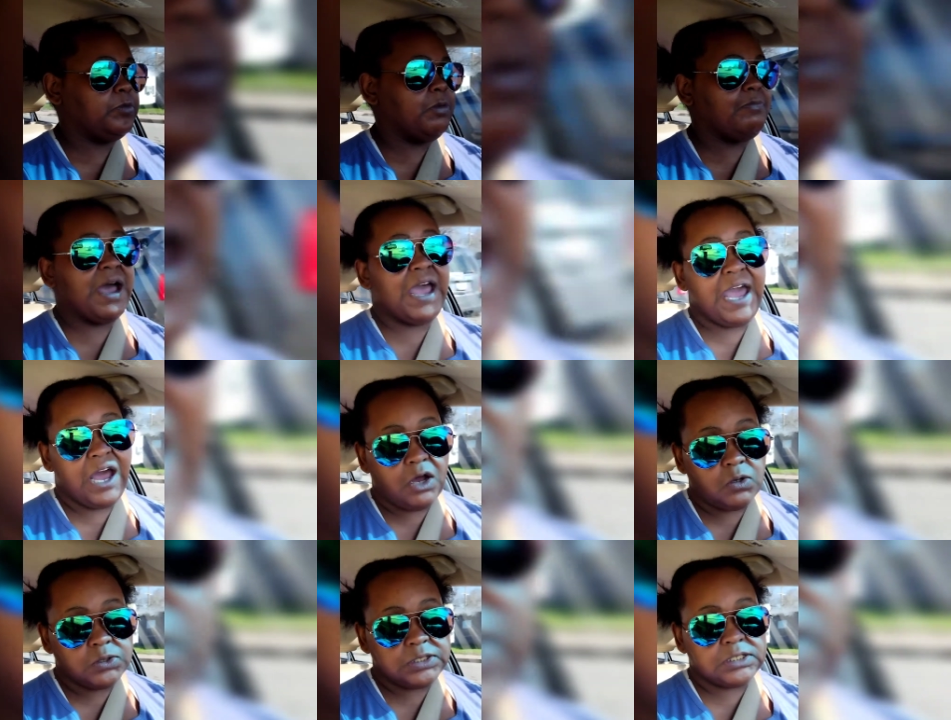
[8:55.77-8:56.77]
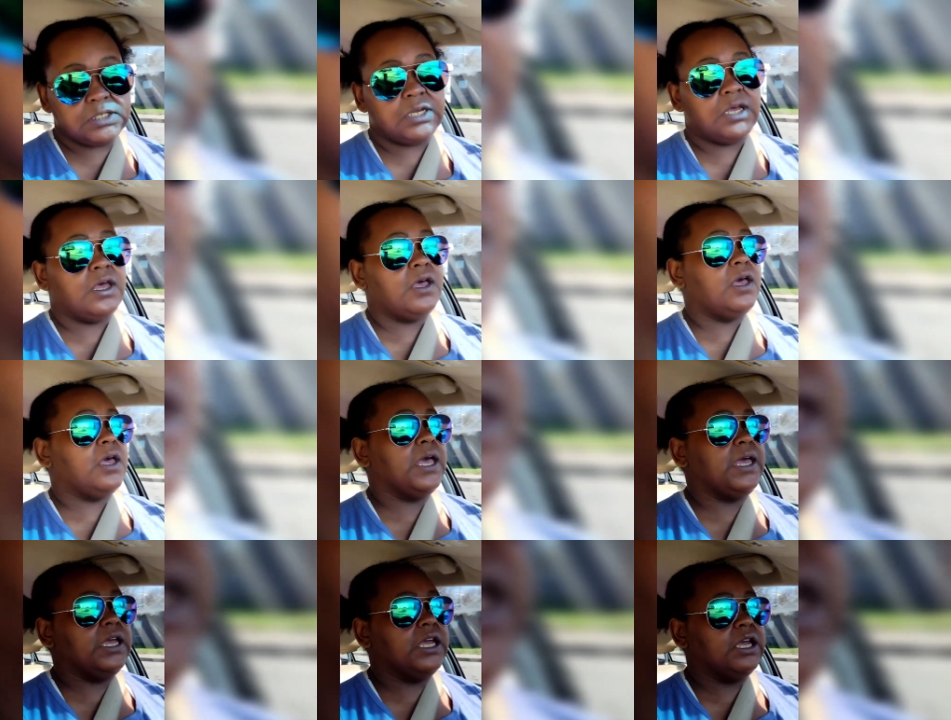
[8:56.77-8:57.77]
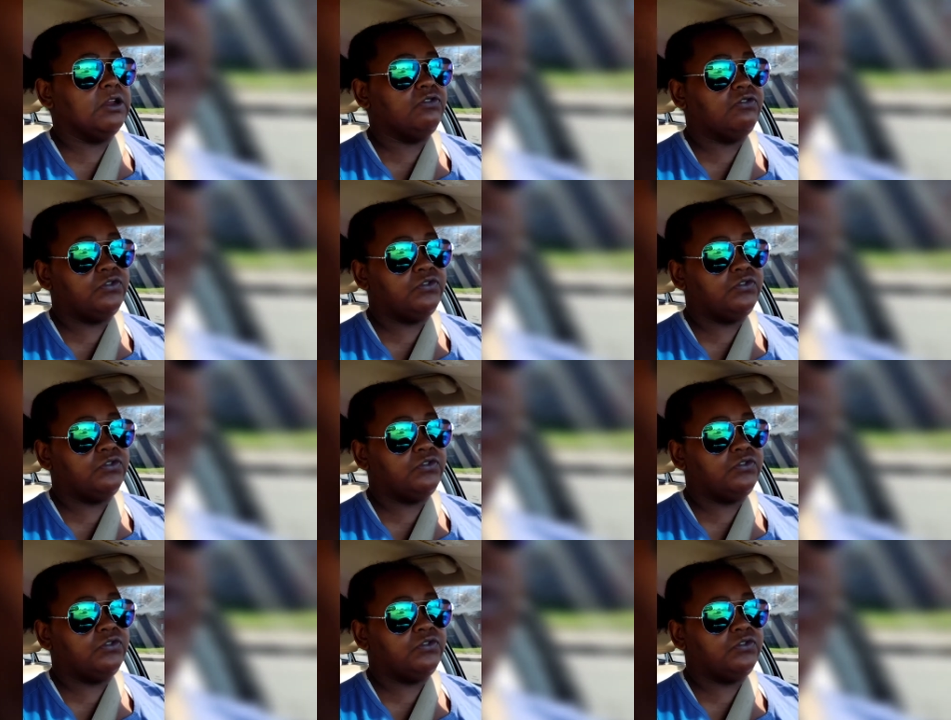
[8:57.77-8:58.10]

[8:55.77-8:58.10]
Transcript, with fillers: my house and